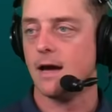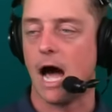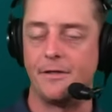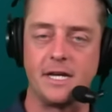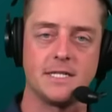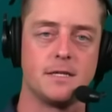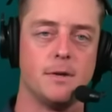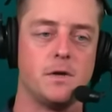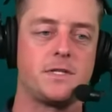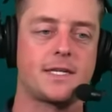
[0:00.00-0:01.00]
I think he's the
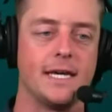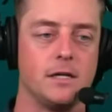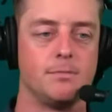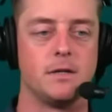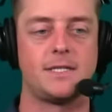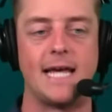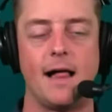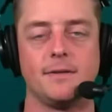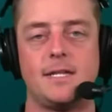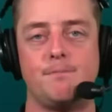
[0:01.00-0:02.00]
most skilled, most
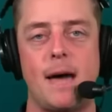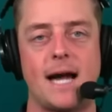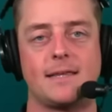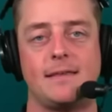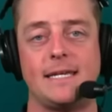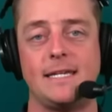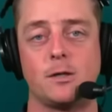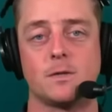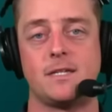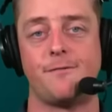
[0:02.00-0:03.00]
talented back that the
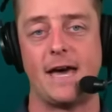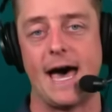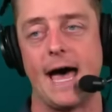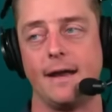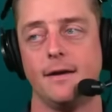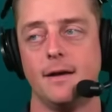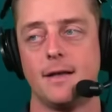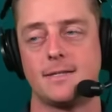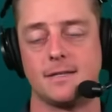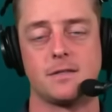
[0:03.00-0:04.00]
Eagles have had
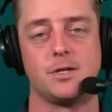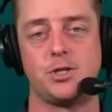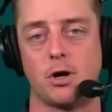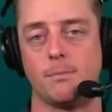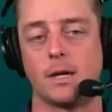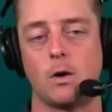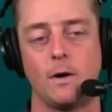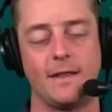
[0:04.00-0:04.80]
since LeSean McCoy.